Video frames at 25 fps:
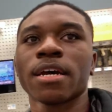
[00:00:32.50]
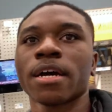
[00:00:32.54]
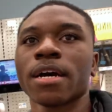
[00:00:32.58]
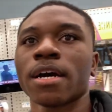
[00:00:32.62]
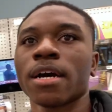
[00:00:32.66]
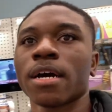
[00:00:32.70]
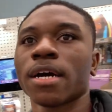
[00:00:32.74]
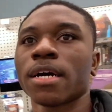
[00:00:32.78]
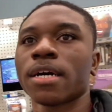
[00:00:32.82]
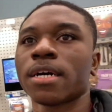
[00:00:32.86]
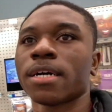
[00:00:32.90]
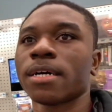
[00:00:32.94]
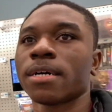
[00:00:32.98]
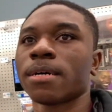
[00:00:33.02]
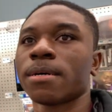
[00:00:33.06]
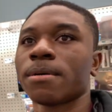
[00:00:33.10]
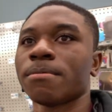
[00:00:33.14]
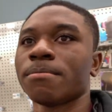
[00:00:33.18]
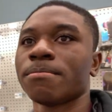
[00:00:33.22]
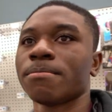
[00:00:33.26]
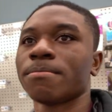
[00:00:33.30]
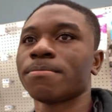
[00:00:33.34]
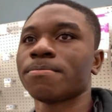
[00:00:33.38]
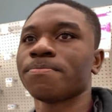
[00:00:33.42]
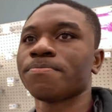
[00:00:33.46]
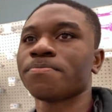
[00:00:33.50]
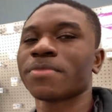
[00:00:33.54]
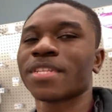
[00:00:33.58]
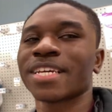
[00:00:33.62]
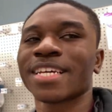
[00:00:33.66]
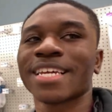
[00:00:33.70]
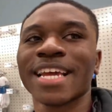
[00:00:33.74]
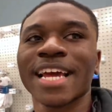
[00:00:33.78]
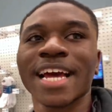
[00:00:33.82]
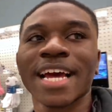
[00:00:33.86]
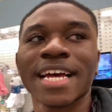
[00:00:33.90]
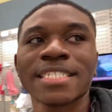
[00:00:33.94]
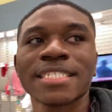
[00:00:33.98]
um, the
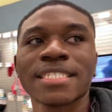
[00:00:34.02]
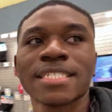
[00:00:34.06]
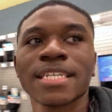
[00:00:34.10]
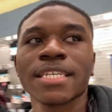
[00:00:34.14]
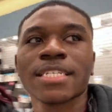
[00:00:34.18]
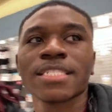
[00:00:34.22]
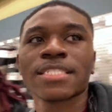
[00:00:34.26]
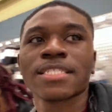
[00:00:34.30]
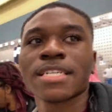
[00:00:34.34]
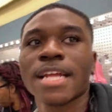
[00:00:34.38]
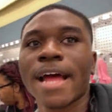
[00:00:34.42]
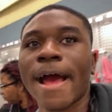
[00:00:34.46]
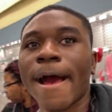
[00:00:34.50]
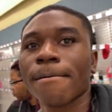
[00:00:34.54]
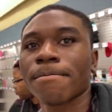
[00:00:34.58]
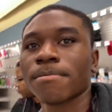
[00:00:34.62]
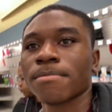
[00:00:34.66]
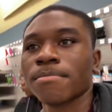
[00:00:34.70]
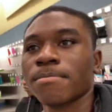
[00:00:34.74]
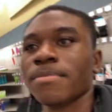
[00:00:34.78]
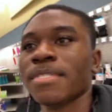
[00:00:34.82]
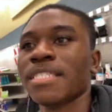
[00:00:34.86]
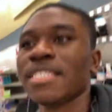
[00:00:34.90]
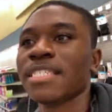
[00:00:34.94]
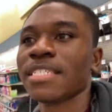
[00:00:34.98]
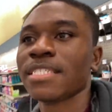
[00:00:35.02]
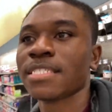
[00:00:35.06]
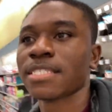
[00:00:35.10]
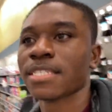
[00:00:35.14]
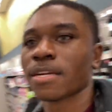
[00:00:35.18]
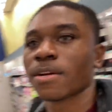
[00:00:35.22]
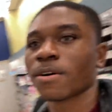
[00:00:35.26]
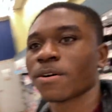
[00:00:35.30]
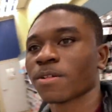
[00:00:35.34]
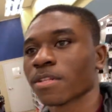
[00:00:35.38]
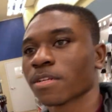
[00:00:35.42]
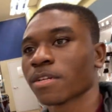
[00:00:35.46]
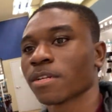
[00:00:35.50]
gas station, Applebee's, and
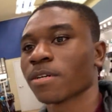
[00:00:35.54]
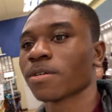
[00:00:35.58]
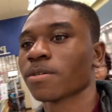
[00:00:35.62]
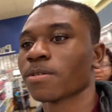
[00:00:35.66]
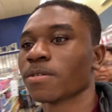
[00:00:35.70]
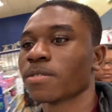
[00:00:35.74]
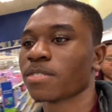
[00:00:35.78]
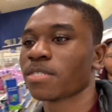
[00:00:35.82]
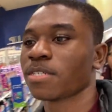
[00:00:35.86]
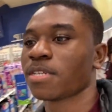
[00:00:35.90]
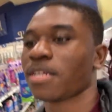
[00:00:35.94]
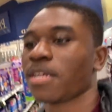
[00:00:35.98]
all of those.